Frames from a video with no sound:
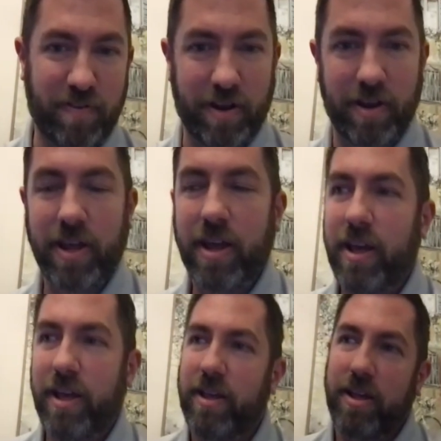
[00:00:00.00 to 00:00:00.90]
And
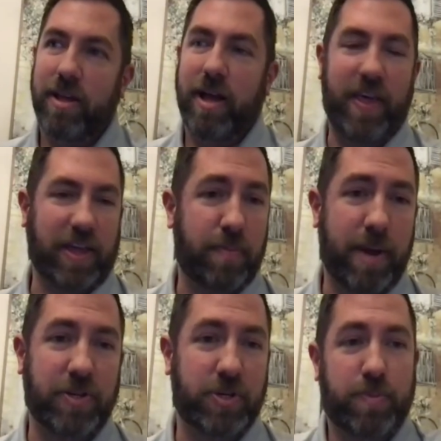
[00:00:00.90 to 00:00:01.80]
I think the
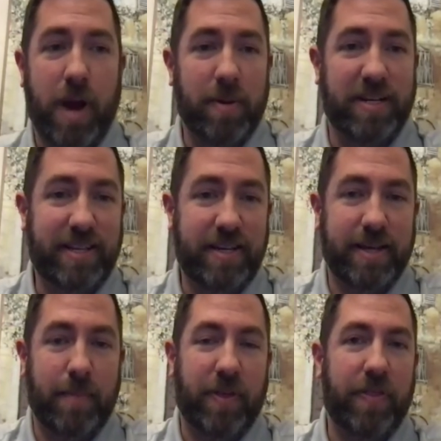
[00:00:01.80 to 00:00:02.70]
Pacers probably see
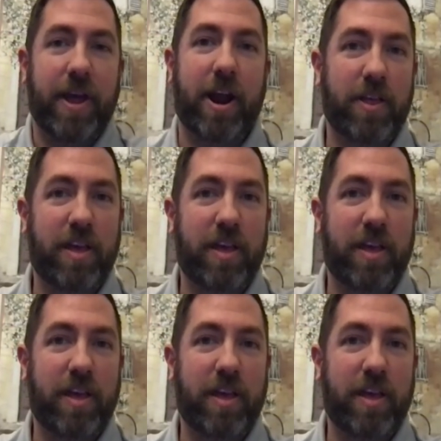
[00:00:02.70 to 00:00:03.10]
something there.